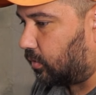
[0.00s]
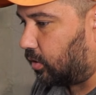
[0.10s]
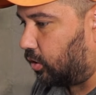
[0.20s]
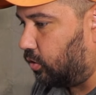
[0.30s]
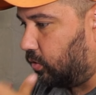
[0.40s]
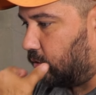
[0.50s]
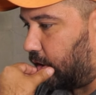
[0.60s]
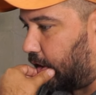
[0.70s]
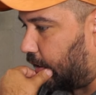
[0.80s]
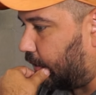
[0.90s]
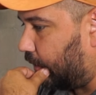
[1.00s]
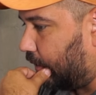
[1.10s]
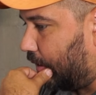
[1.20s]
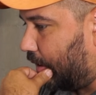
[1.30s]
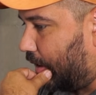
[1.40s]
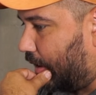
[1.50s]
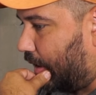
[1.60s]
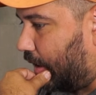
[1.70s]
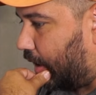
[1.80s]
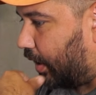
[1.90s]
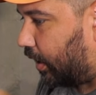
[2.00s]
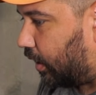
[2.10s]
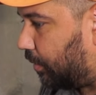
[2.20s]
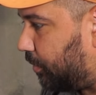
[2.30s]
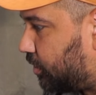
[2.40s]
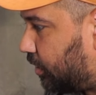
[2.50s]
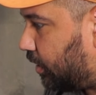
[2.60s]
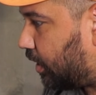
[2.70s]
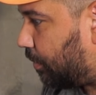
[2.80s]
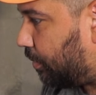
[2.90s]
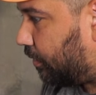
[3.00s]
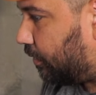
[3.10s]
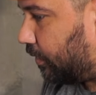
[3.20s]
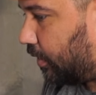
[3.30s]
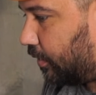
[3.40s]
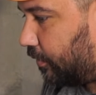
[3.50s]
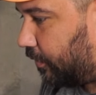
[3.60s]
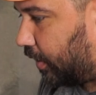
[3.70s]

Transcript: Google here, and let me show you a couple of